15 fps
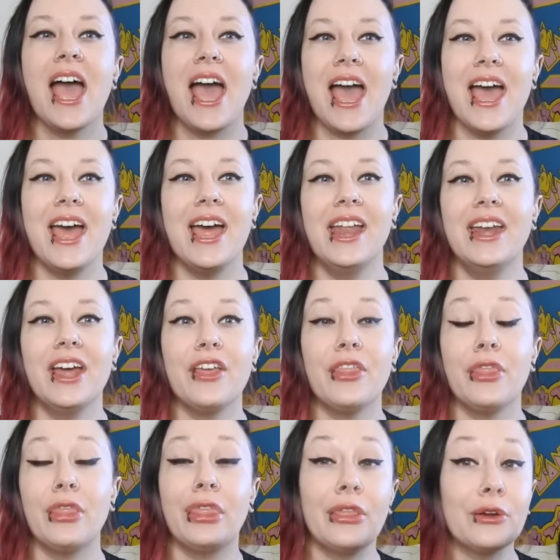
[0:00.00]
and
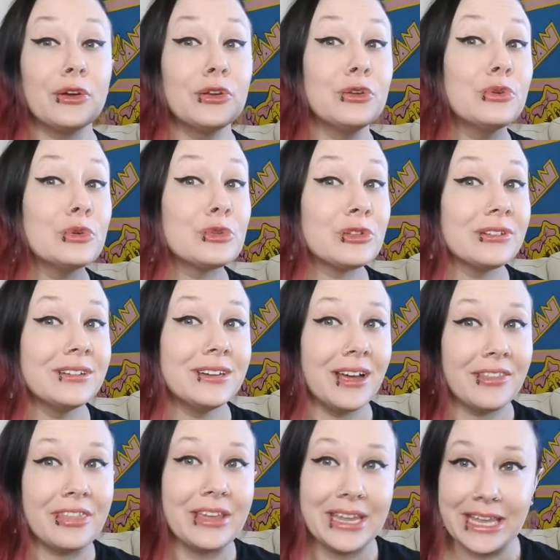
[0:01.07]
they're usually
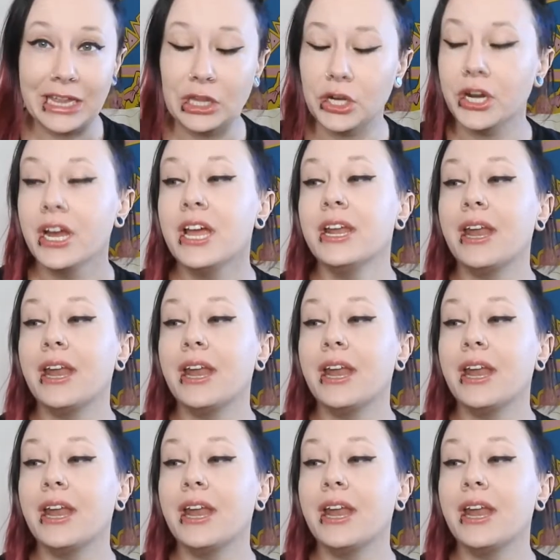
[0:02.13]
not the killer.